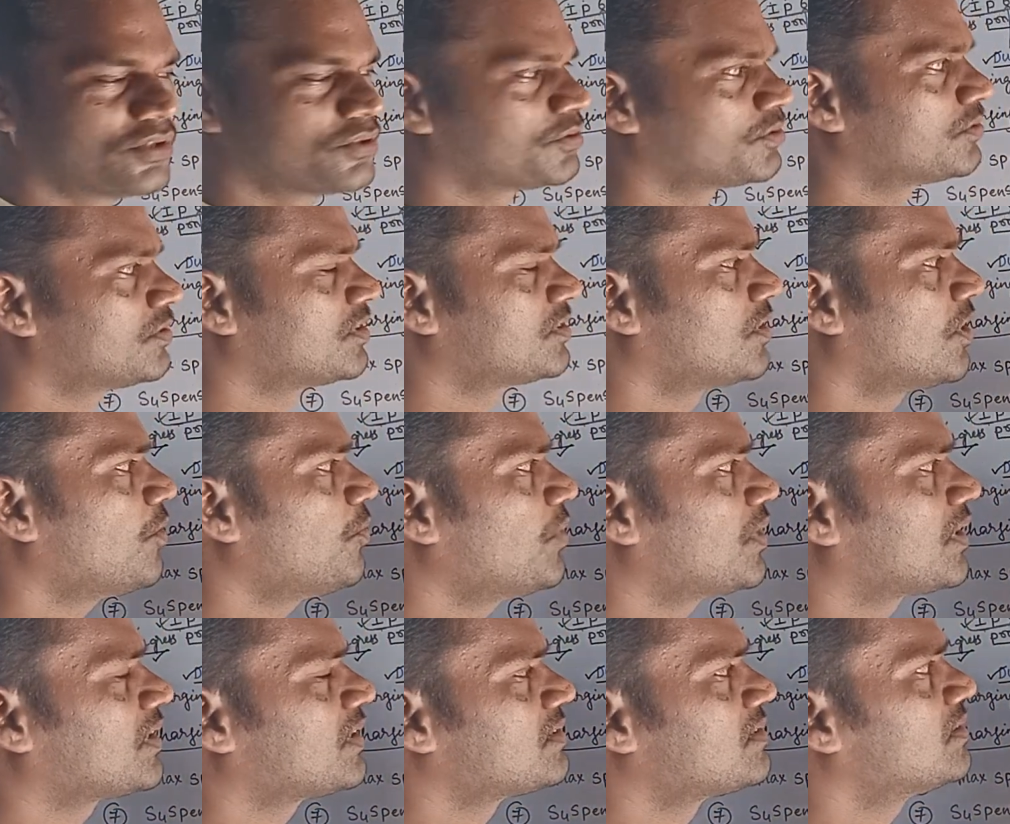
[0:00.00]
So that's how I
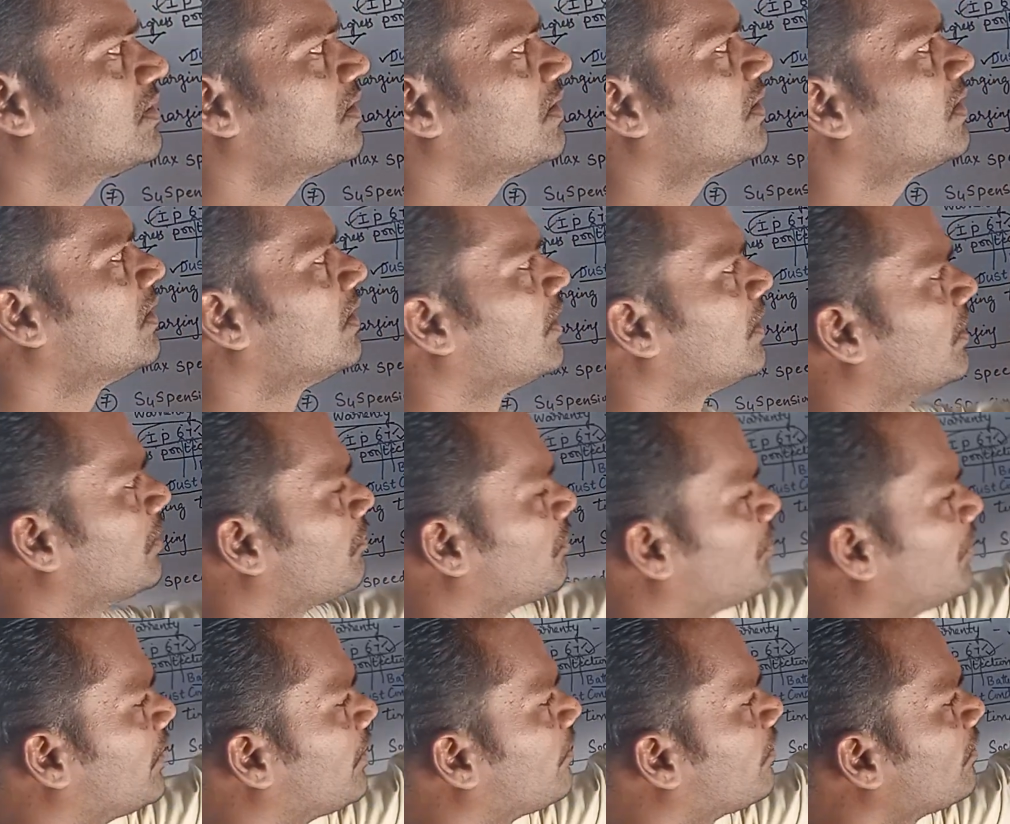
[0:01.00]
can say your
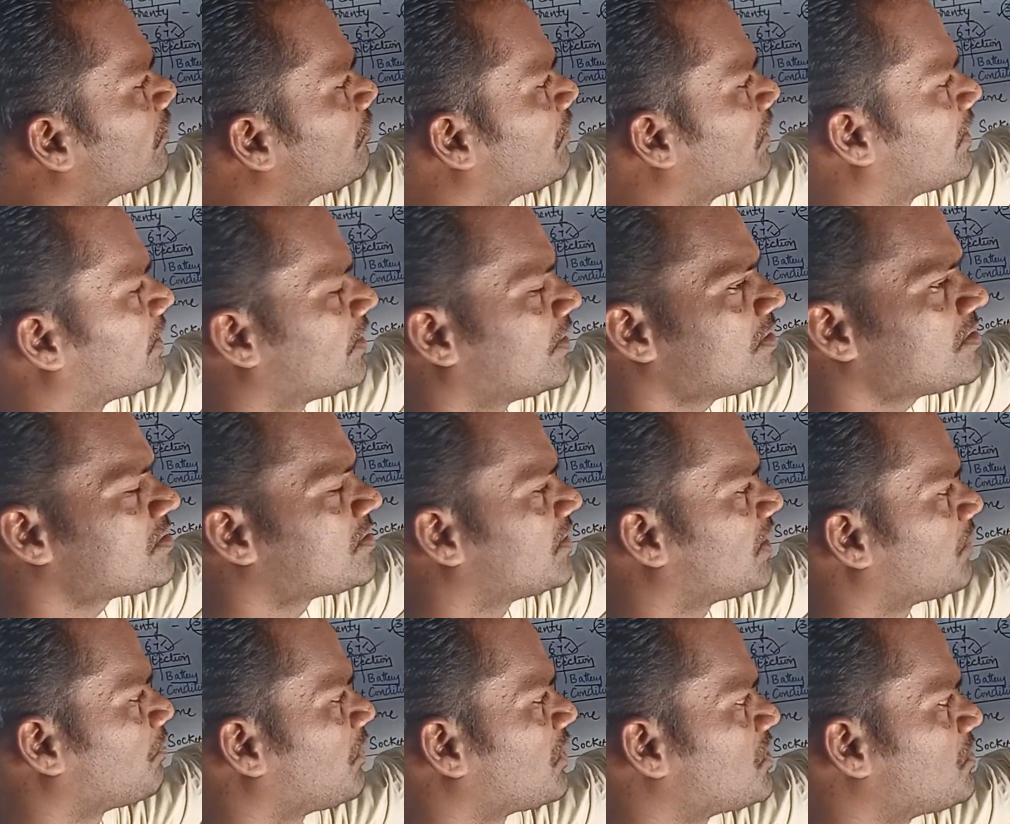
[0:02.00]
petrol vehicle is
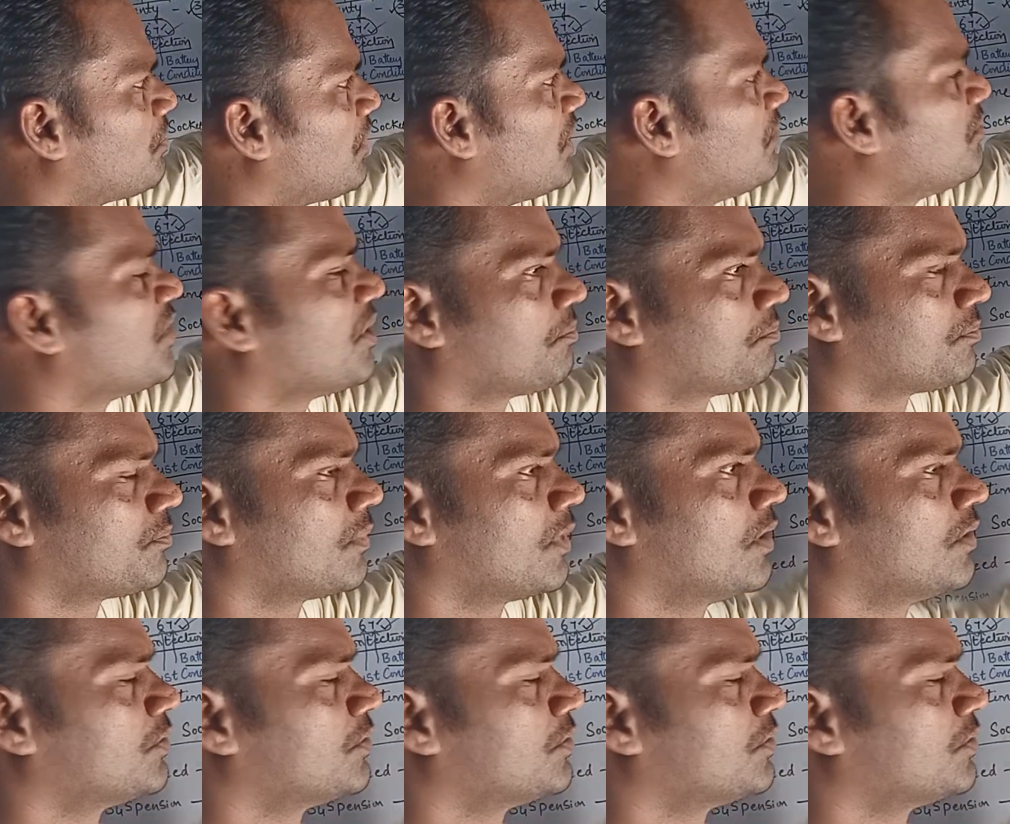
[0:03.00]
that much premium.